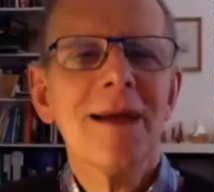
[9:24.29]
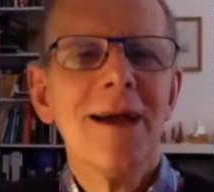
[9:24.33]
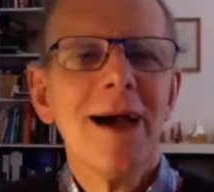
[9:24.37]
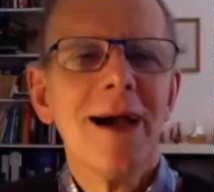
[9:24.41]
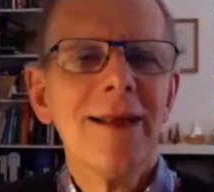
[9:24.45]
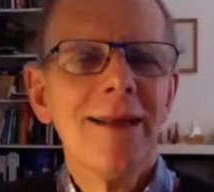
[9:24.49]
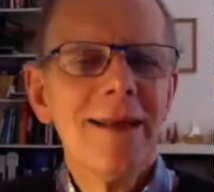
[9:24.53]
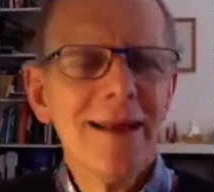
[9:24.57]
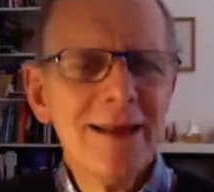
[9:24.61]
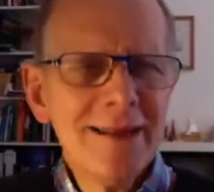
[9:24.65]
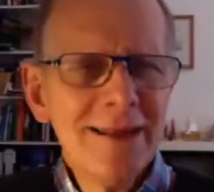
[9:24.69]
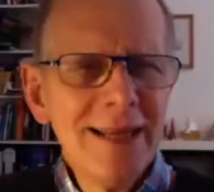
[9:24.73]

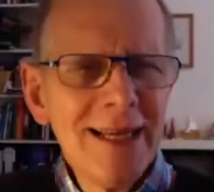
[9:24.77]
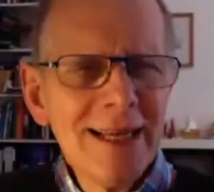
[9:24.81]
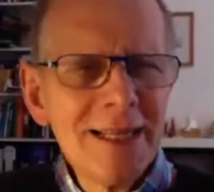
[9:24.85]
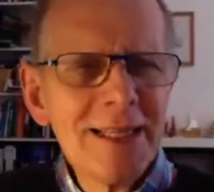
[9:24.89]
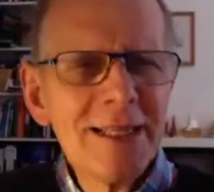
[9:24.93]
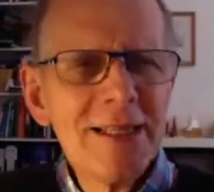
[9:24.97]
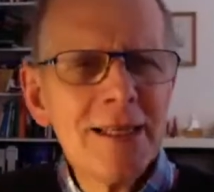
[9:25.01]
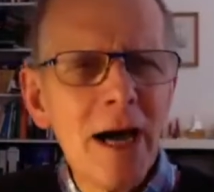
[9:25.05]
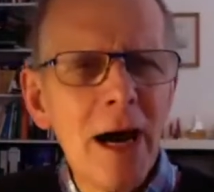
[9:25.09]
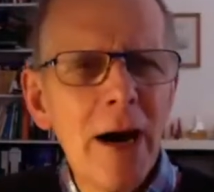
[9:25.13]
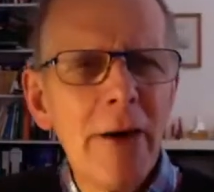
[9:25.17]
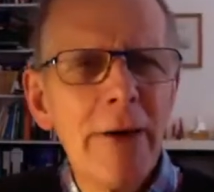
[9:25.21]
And
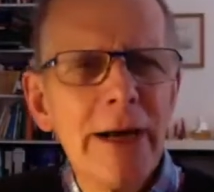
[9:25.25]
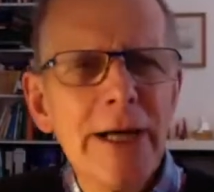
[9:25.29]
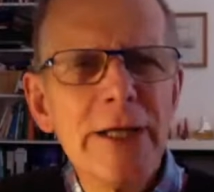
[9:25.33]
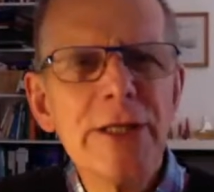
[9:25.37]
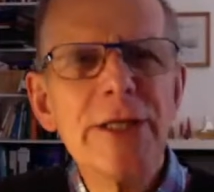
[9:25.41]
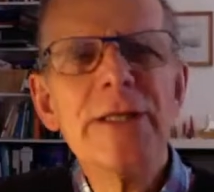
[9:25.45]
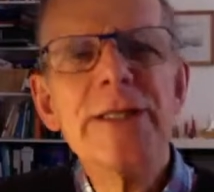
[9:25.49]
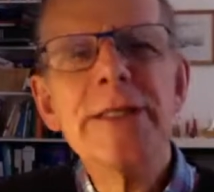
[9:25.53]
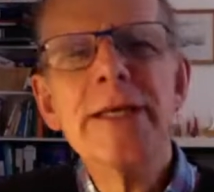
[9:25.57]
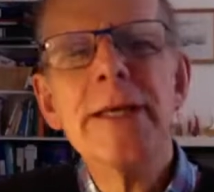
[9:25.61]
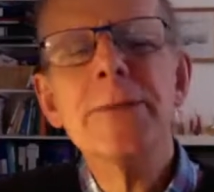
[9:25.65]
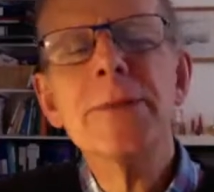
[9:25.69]
this courage,
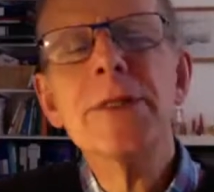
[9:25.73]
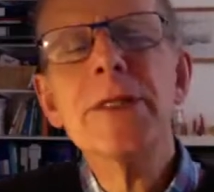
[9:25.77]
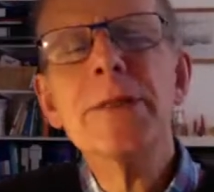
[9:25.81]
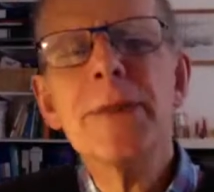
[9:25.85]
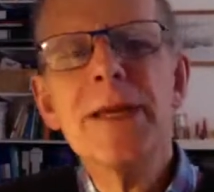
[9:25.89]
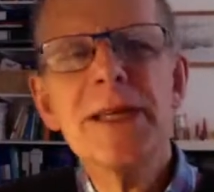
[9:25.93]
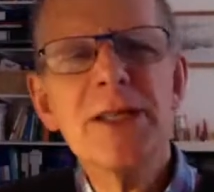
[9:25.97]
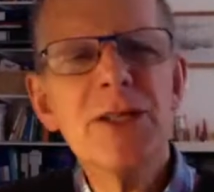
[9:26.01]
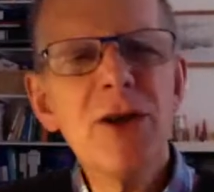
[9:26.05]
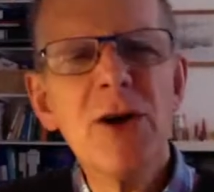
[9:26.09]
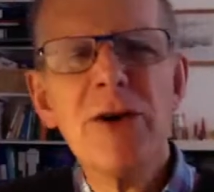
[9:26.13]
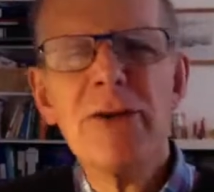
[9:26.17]
it seems to
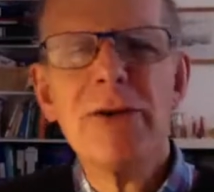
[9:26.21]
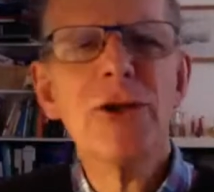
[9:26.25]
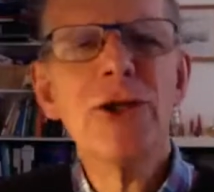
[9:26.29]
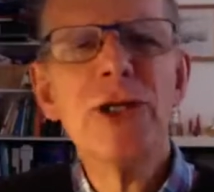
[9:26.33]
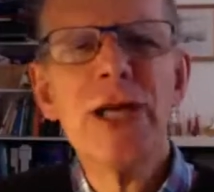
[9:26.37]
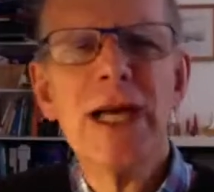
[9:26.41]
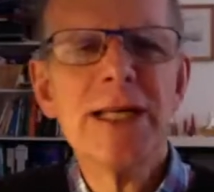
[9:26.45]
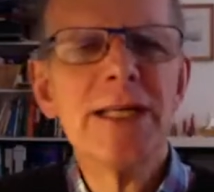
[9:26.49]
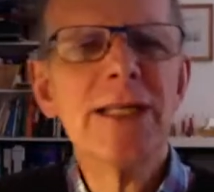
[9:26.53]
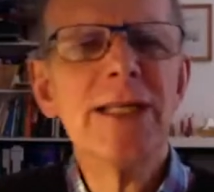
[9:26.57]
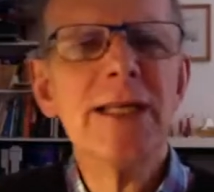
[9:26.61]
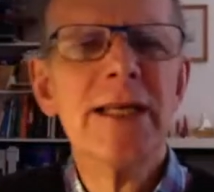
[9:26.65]
me, is not
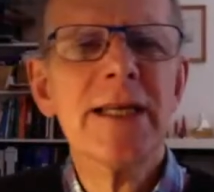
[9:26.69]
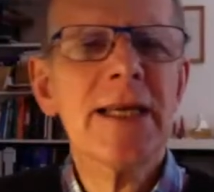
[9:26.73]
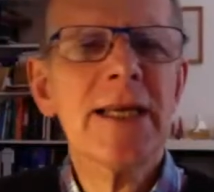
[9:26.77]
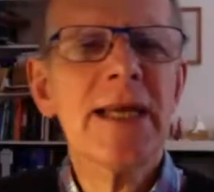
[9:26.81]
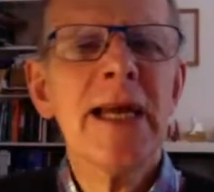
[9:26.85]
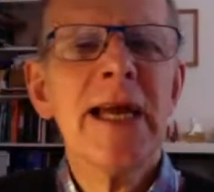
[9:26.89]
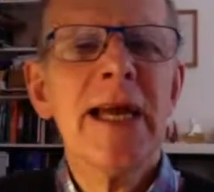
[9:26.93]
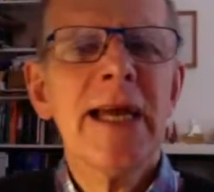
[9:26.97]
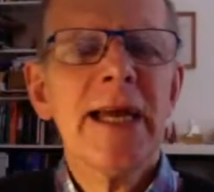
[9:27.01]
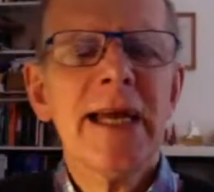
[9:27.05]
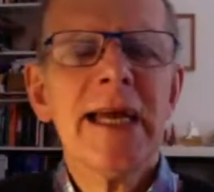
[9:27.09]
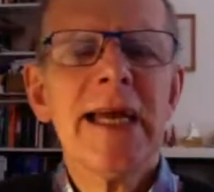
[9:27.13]
just that
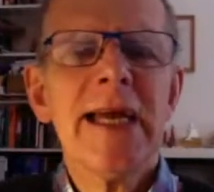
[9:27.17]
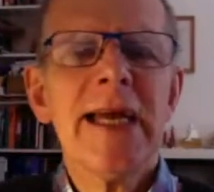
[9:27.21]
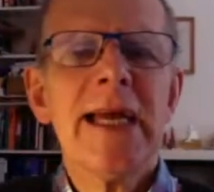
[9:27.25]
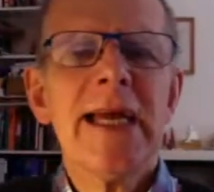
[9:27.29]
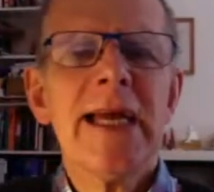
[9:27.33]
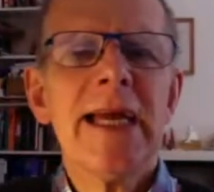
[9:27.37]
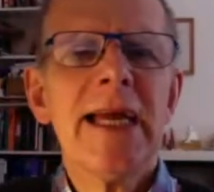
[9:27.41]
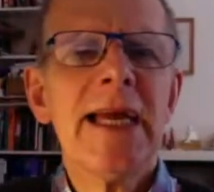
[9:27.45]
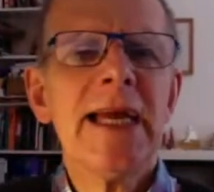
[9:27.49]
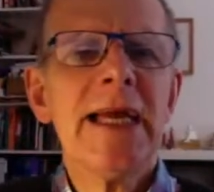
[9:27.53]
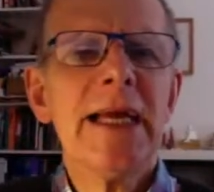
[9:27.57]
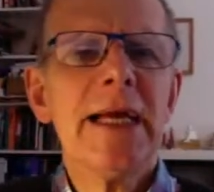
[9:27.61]

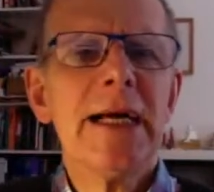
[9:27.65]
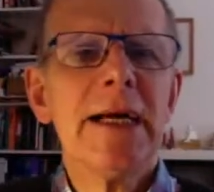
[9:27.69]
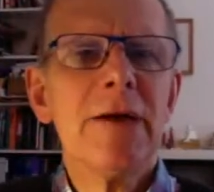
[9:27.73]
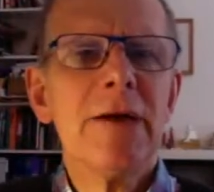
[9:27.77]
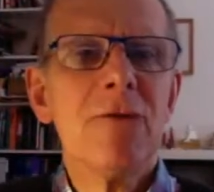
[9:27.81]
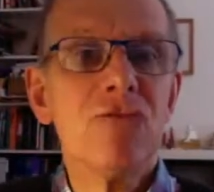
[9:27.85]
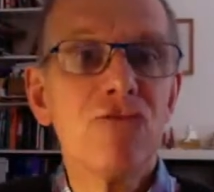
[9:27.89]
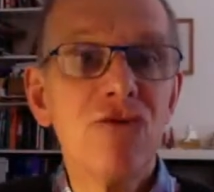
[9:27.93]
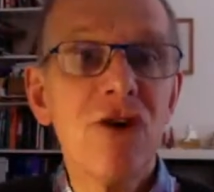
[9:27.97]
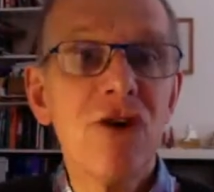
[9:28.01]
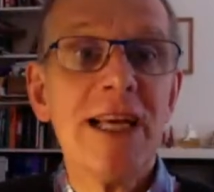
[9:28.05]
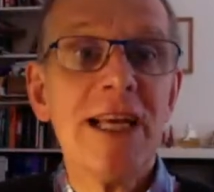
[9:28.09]
he
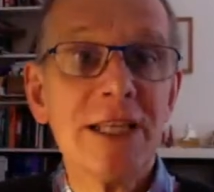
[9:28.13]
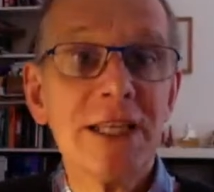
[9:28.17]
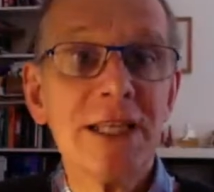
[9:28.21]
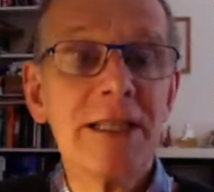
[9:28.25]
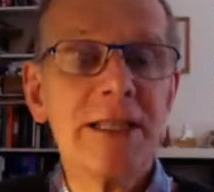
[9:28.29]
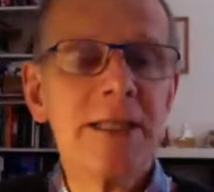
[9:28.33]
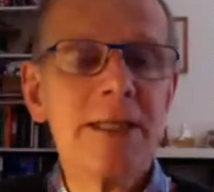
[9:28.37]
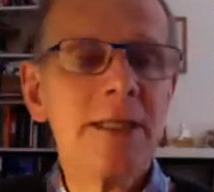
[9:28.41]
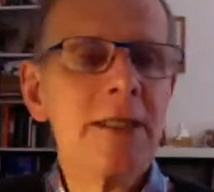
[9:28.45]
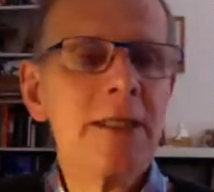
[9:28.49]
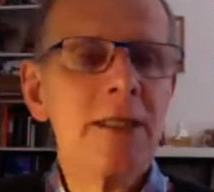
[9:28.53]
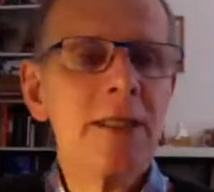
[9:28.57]

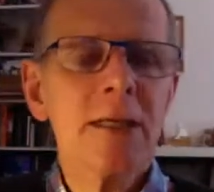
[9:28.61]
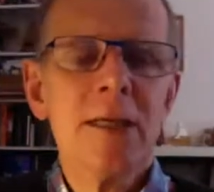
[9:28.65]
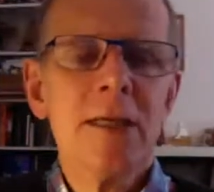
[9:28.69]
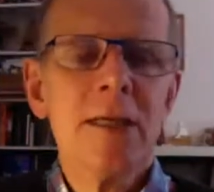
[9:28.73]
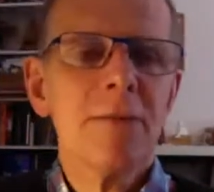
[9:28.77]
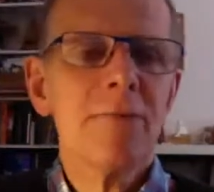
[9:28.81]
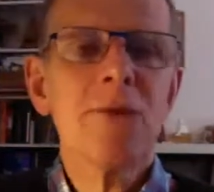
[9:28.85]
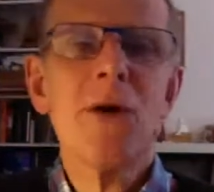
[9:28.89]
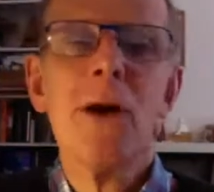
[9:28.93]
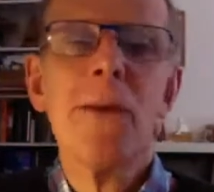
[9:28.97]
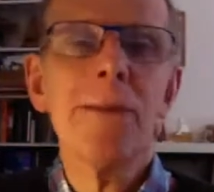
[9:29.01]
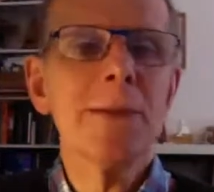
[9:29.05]
risks
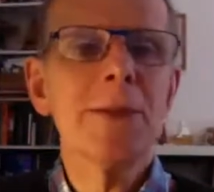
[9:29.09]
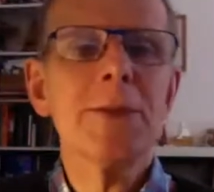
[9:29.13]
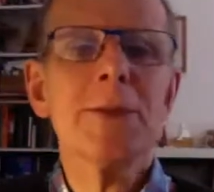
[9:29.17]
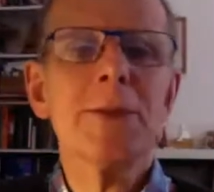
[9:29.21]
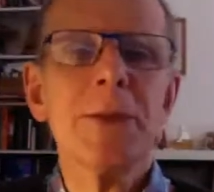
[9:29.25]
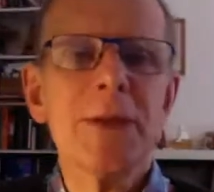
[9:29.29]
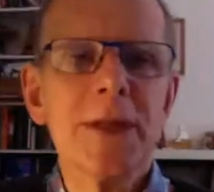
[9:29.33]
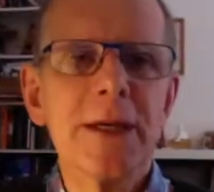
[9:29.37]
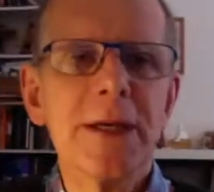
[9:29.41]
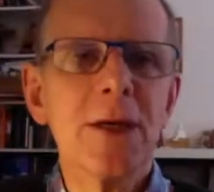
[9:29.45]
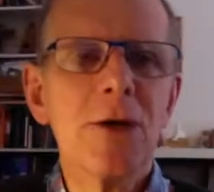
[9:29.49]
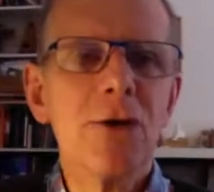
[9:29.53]
problems
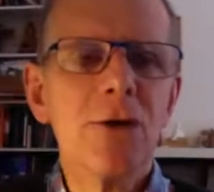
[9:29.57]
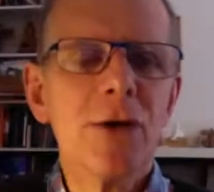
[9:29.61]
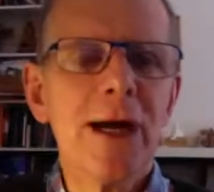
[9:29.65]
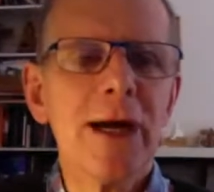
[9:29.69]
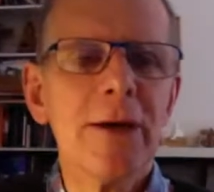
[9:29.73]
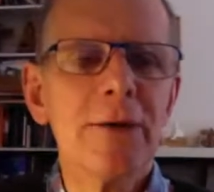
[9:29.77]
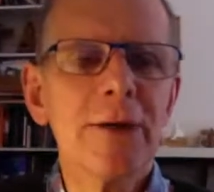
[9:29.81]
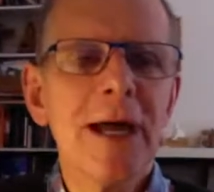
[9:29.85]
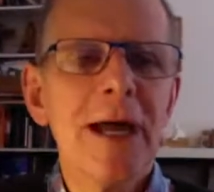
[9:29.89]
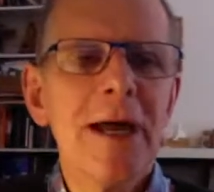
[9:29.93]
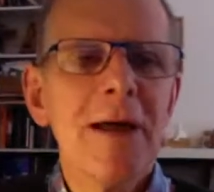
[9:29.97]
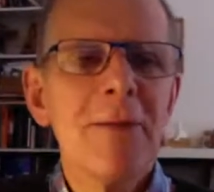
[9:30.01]
with the
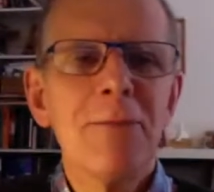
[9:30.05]
crowd,